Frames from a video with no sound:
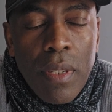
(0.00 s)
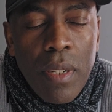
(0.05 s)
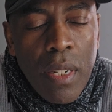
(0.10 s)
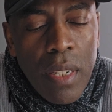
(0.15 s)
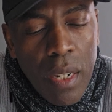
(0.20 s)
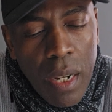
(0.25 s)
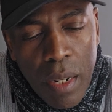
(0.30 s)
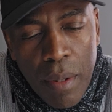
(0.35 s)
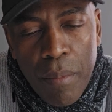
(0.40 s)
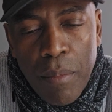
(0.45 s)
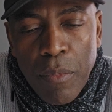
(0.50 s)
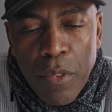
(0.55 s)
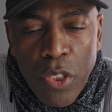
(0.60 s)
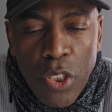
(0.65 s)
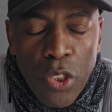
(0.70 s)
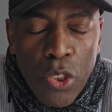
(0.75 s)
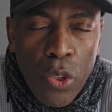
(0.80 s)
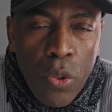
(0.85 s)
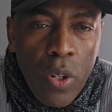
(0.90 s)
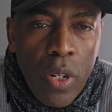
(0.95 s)
yeah,
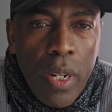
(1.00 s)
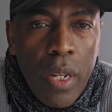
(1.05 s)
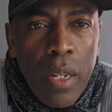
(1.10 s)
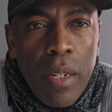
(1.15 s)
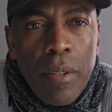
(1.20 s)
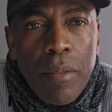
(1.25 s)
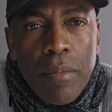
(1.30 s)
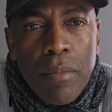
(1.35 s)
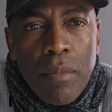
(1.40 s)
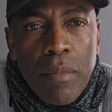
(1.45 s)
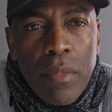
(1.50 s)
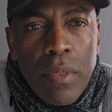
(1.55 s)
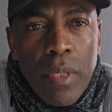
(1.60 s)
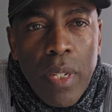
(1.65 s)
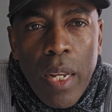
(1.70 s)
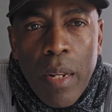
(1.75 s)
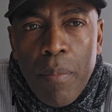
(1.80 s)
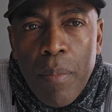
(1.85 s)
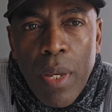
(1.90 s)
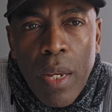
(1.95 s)
surely
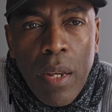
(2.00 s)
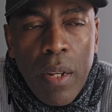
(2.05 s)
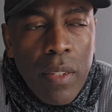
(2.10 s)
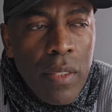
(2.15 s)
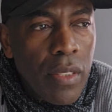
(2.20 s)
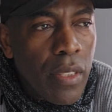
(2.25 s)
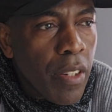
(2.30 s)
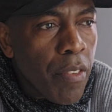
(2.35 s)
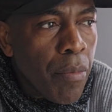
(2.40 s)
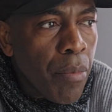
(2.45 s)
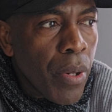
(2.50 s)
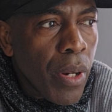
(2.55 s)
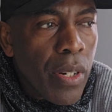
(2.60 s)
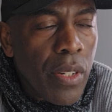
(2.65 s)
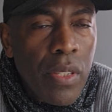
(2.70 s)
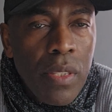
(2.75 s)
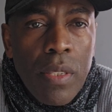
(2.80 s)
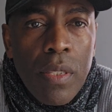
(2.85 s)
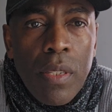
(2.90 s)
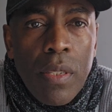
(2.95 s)
can be an unsaved
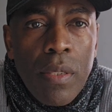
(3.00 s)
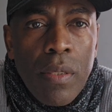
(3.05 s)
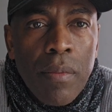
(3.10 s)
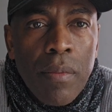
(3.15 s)
person.